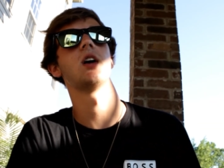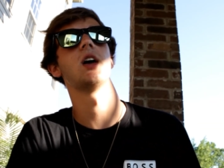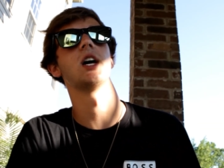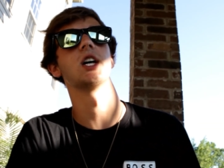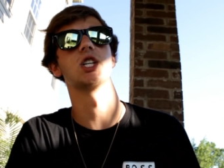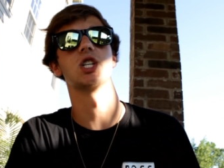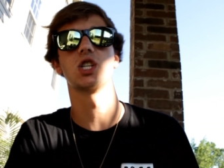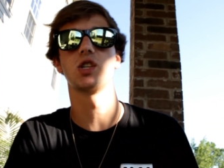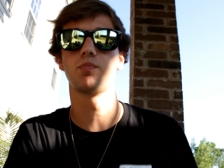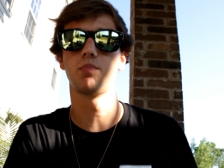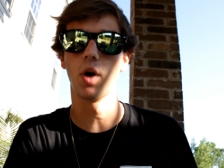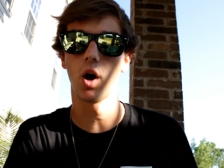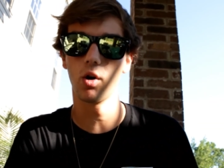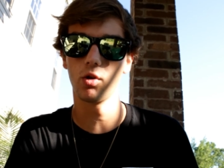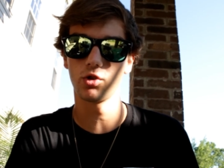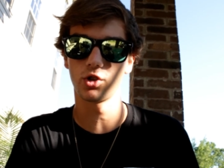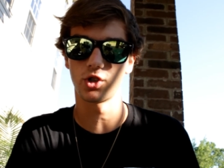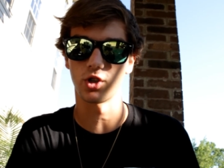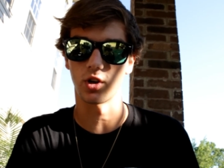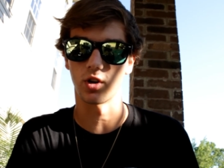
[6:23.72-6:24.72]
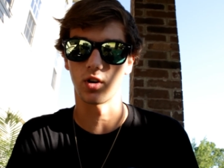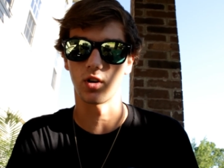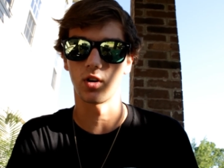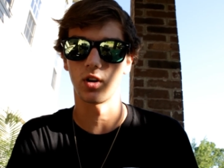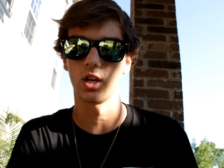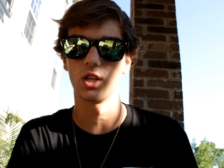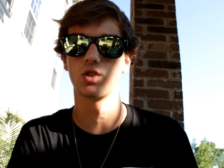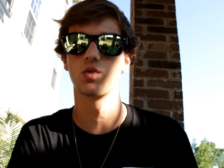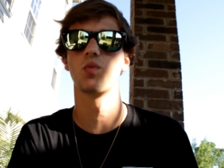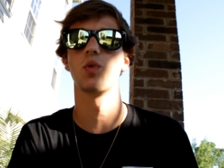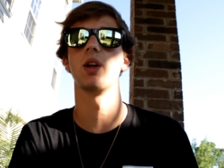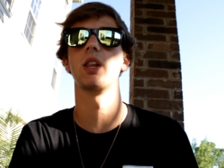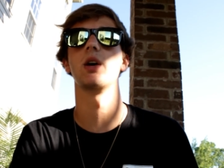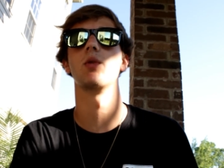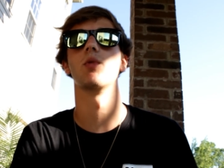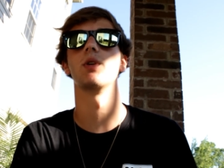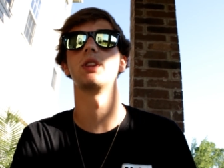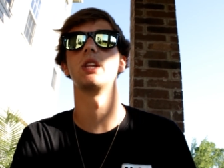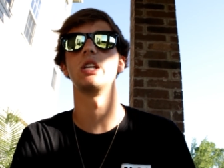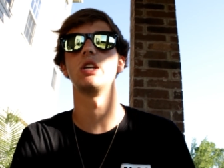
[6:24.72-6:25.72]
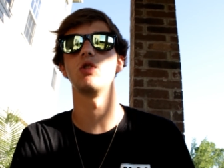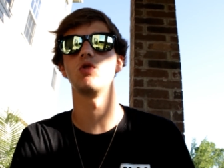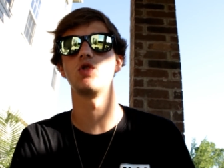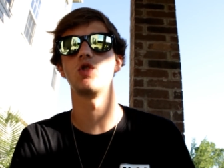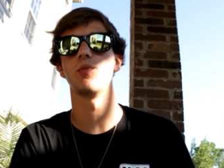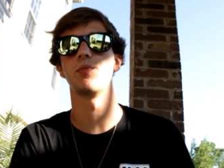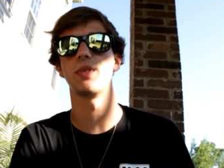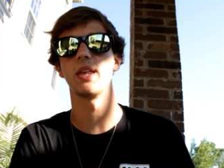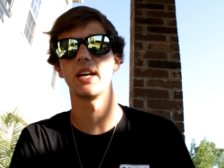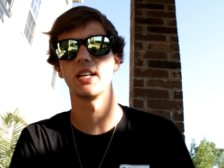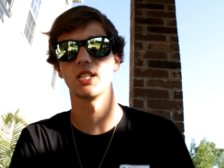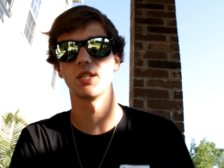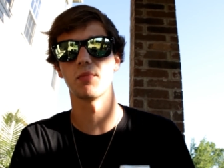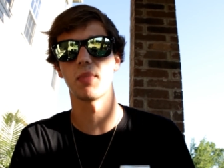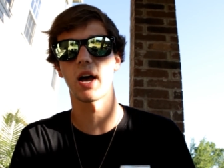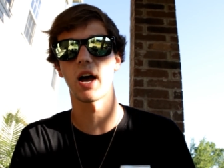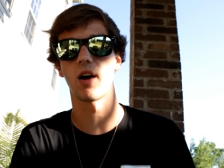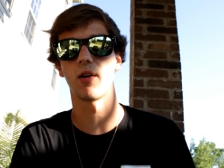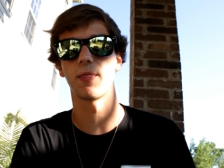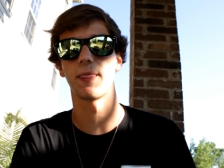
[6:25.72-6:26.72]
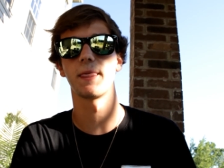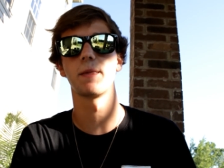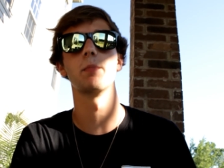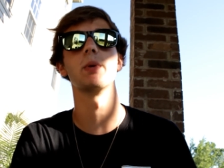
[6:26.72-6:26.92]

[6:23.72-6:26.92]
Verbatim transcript: exposure is really what the YouTube thing is about.